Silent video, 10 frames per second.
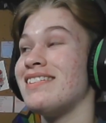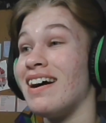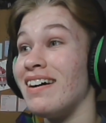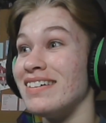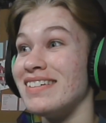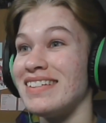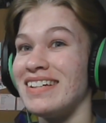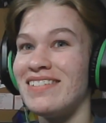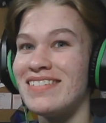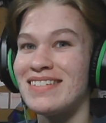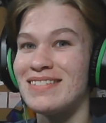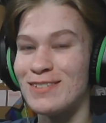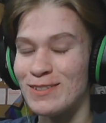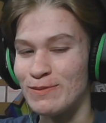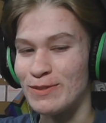Honestly, it was
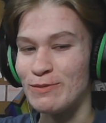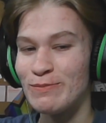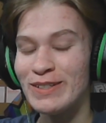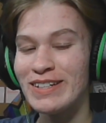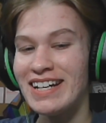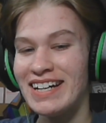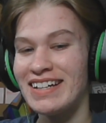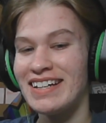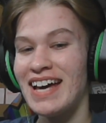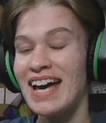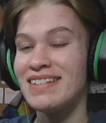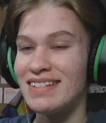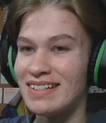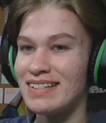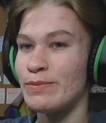adorable. Boku Aka, I
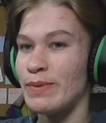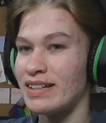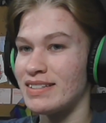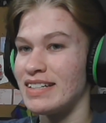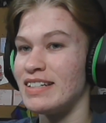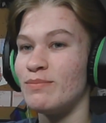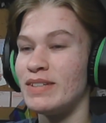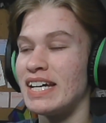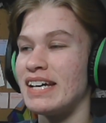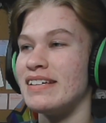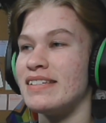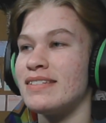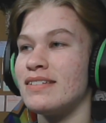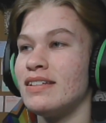did expect it because...